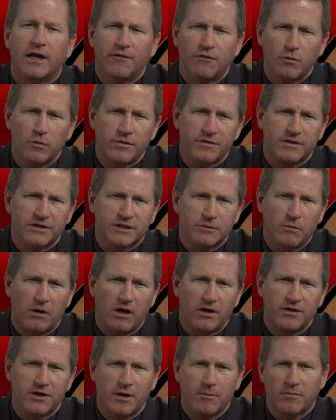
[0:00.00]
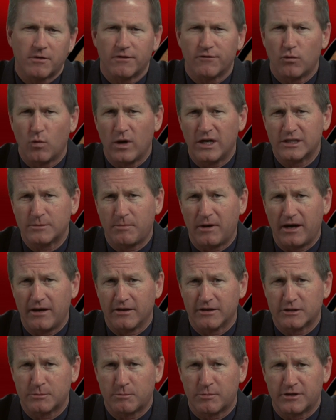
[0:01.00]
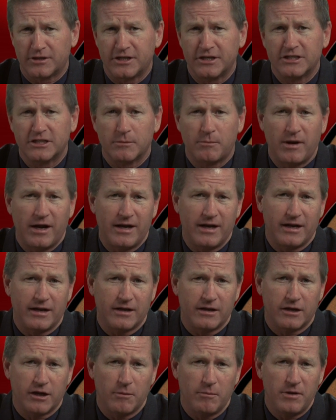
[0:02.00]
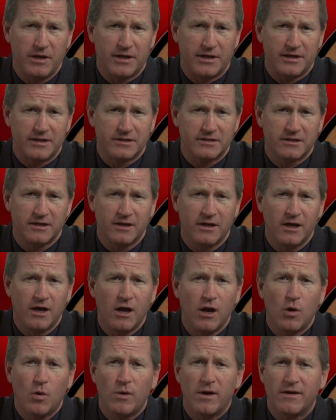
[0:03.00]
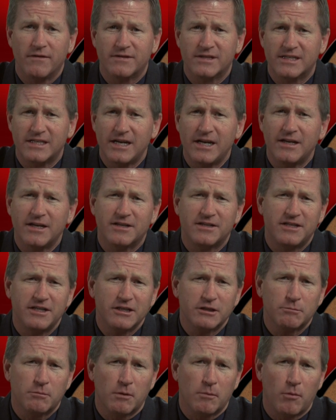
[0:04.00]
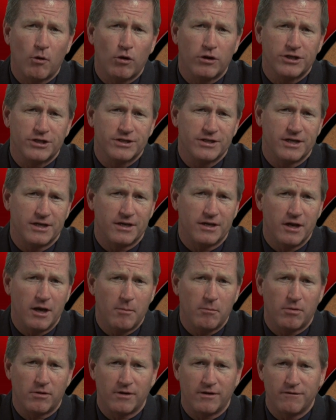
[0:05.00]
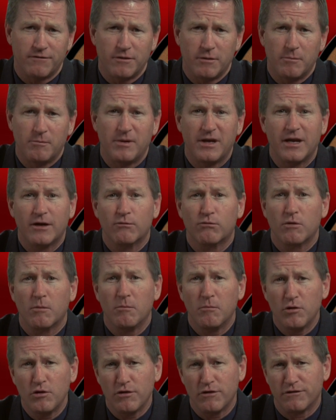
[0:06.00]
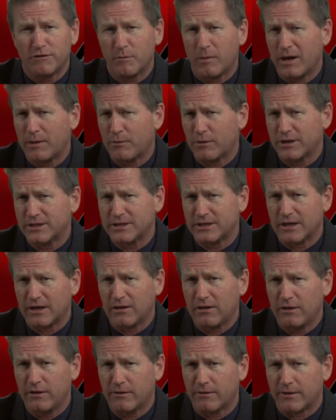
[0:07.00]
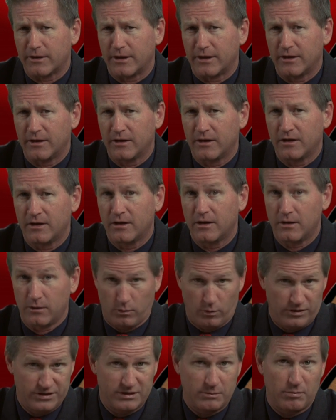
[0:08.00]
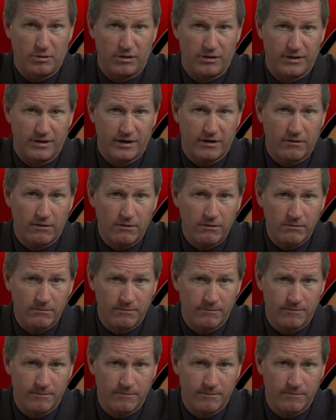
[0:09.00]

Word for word: Even with the small number of West pilots participating in committees, we have seen a disproportionate number of them being removed by President Cleary. Was it political?